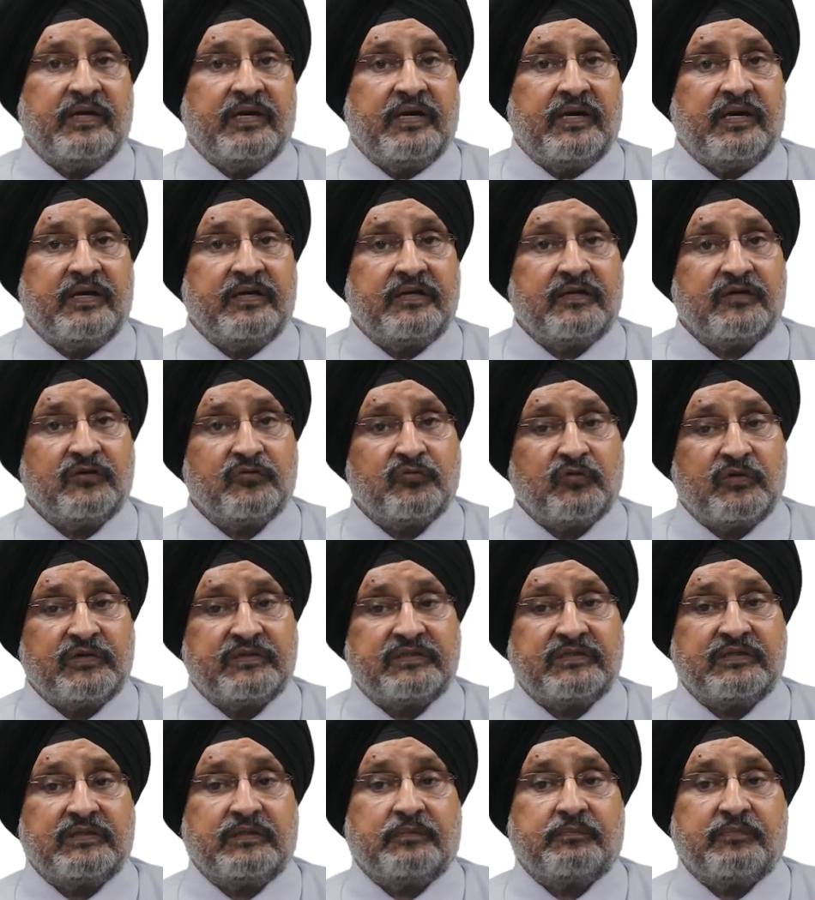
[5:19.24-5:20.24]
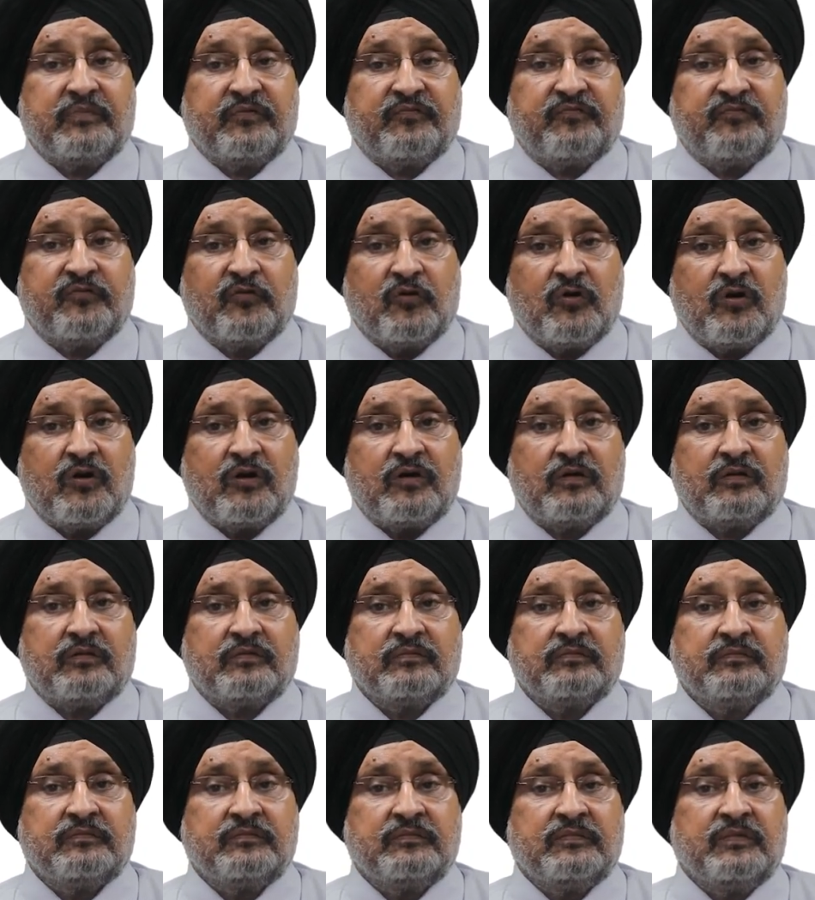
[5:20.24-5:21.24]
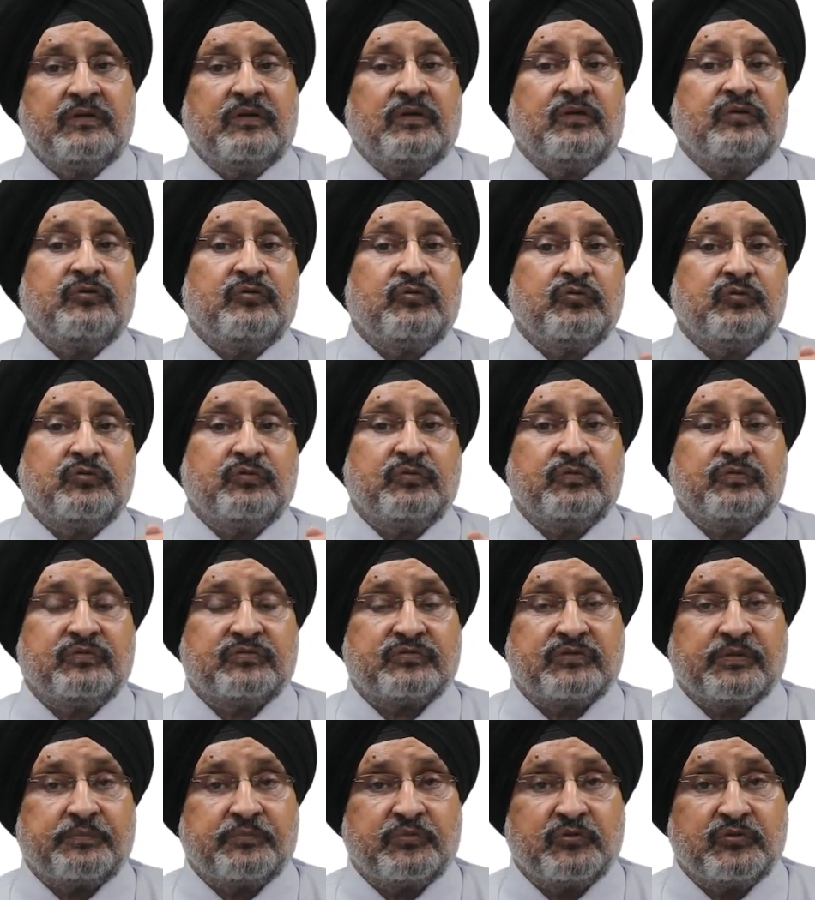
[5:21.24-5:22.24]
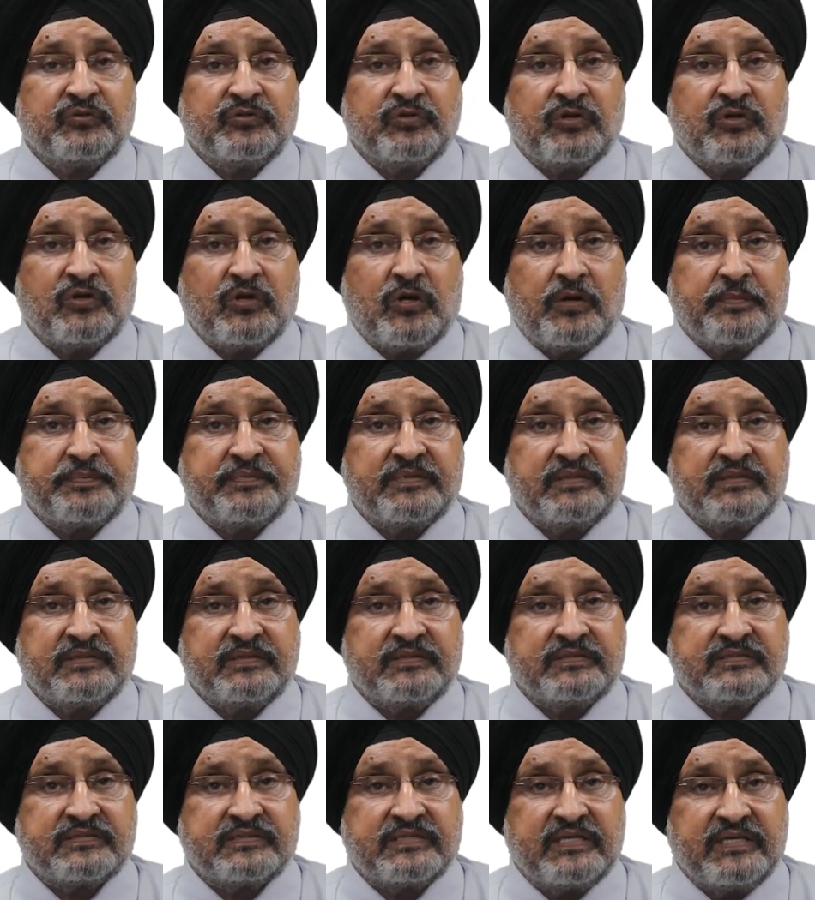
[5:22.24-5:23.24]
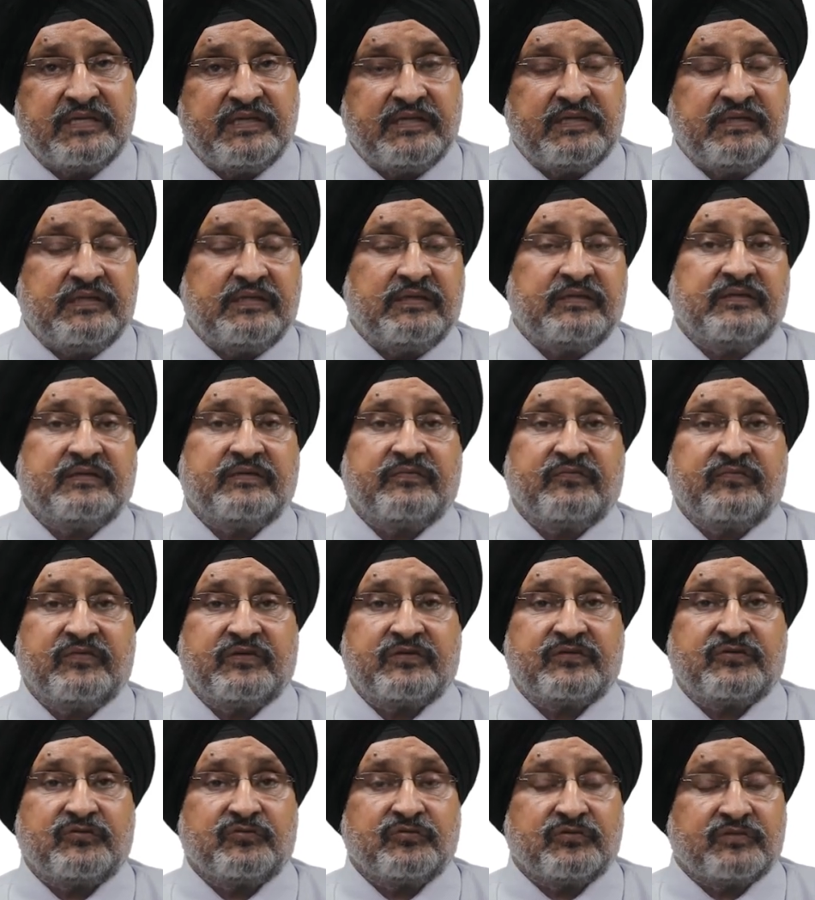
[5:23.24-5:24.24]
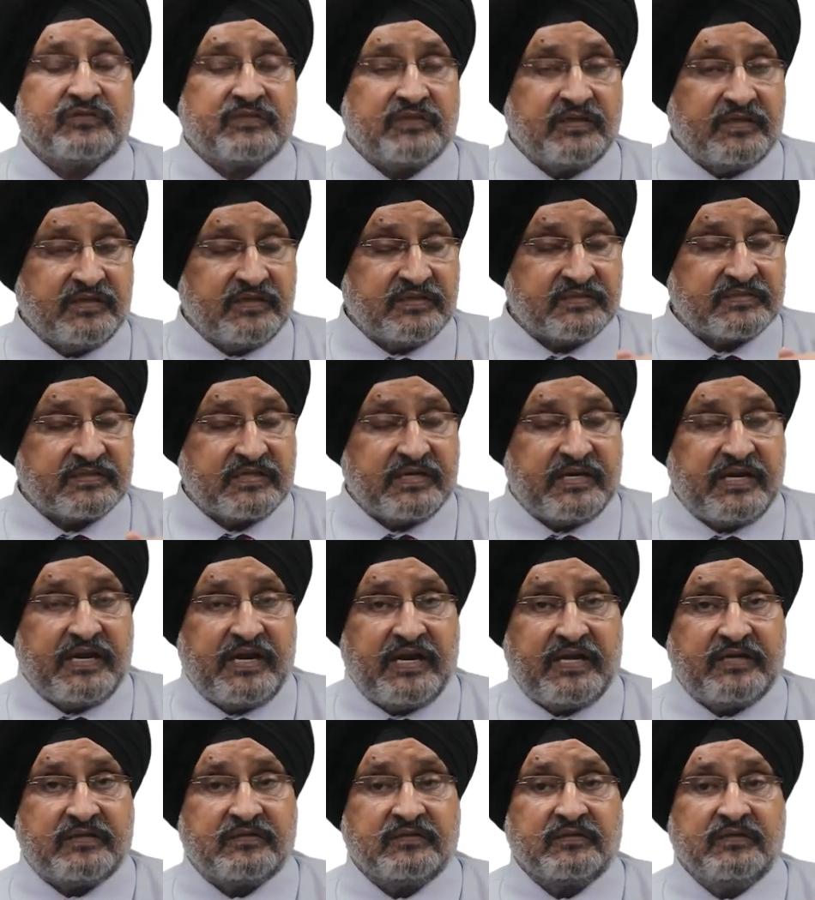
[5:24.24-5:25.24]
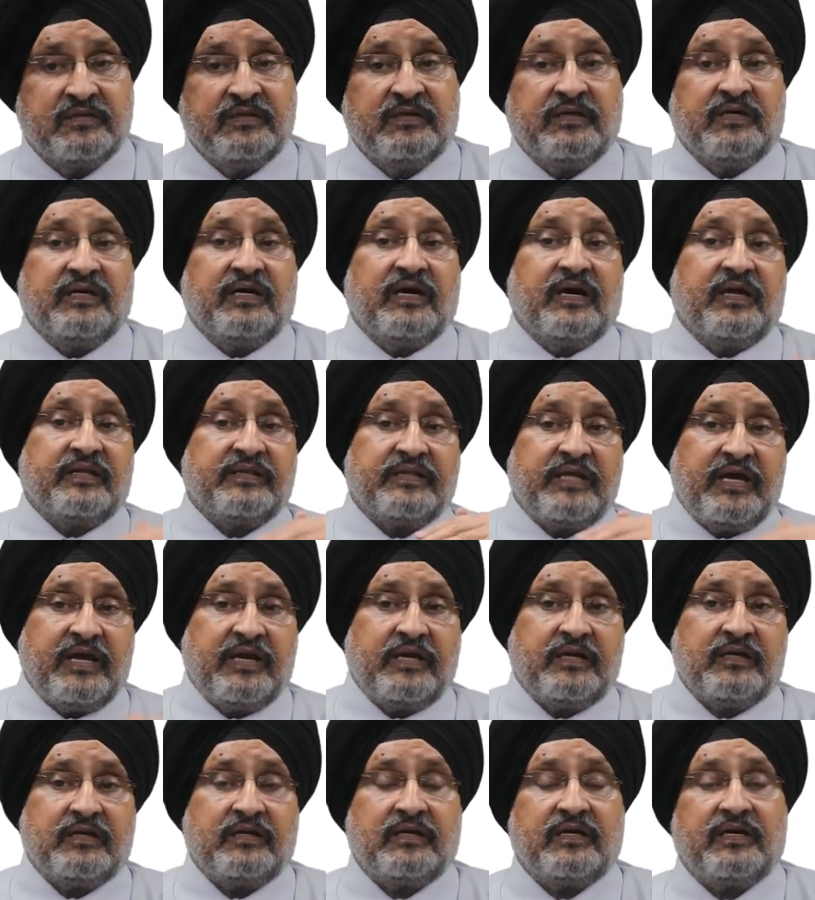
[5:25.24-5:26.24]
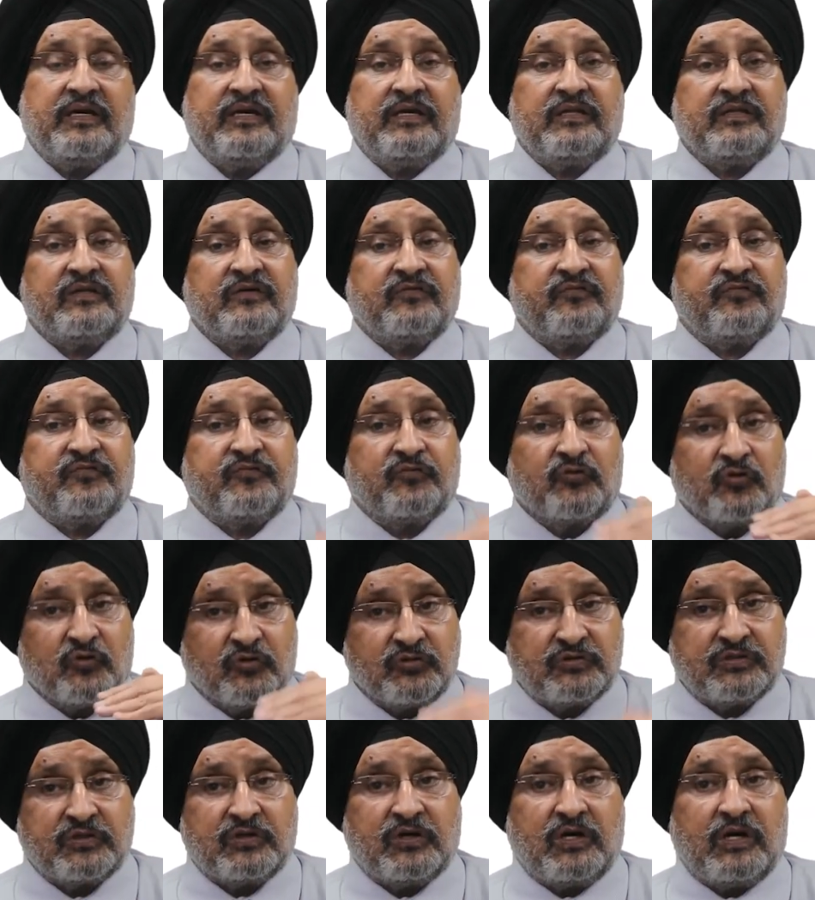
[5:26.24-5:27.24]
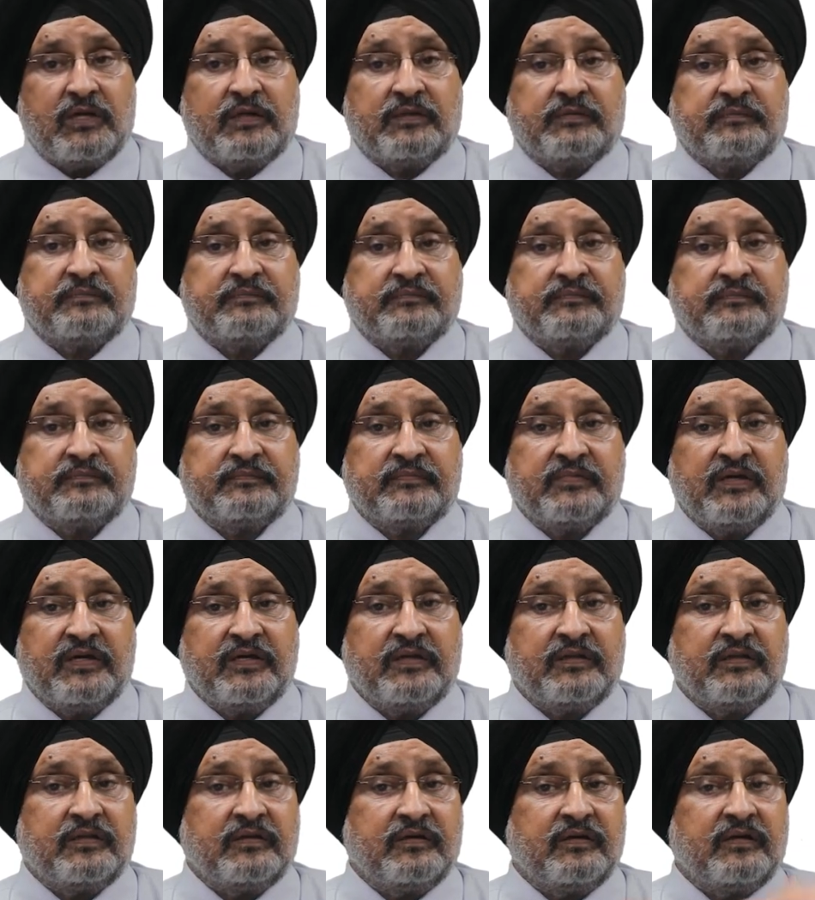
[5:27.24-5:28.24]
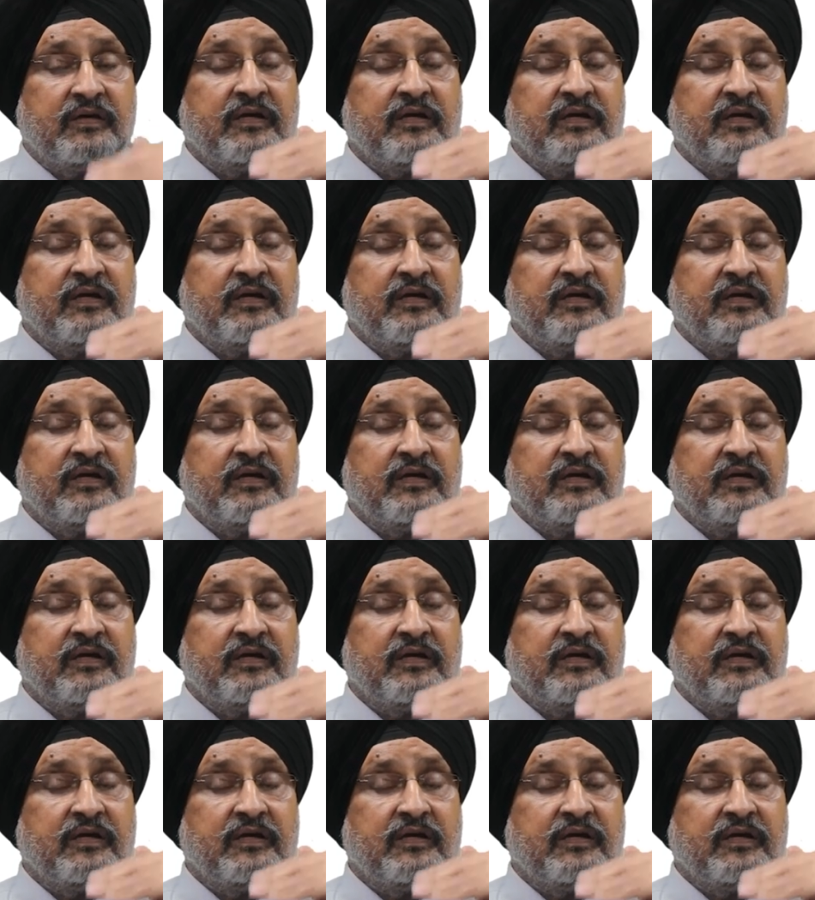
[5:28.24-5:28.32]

And in question number 4, you suppose your option is D, which you think is correct. Then in the 4th column, in